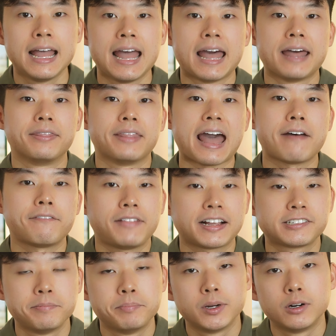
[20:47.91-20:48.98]
and that
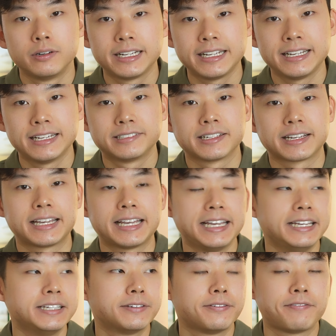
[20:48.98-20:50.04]
flexibility is a
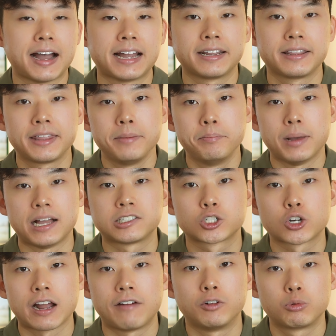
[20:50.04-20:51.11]
key to finding the best
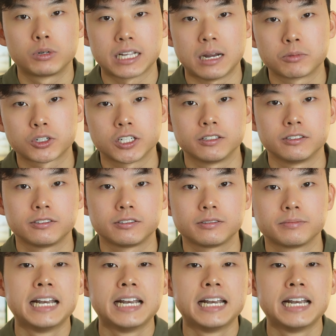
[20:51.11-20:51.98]
travel redemptions.